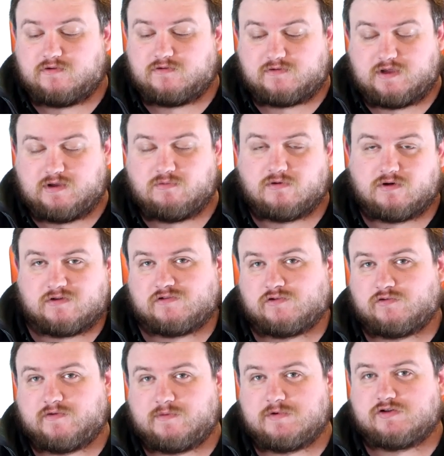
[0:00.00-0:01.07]
You can see what
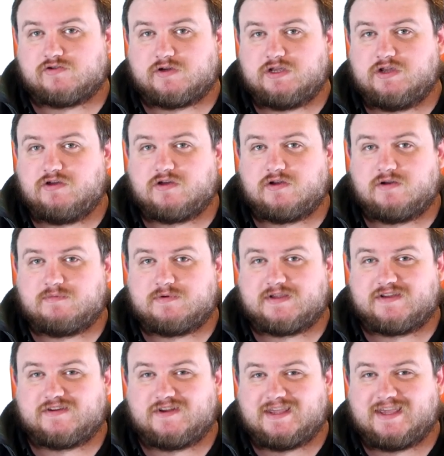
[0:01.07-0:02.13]
sort of imagery you can
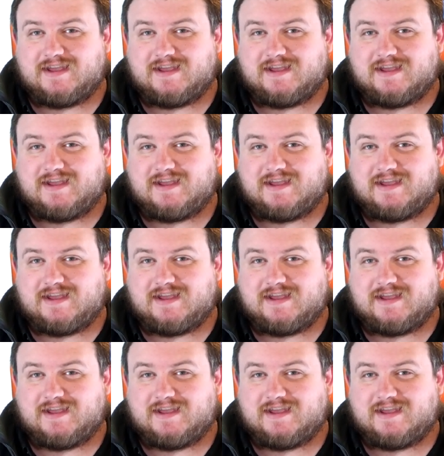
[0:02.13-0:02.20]
potentially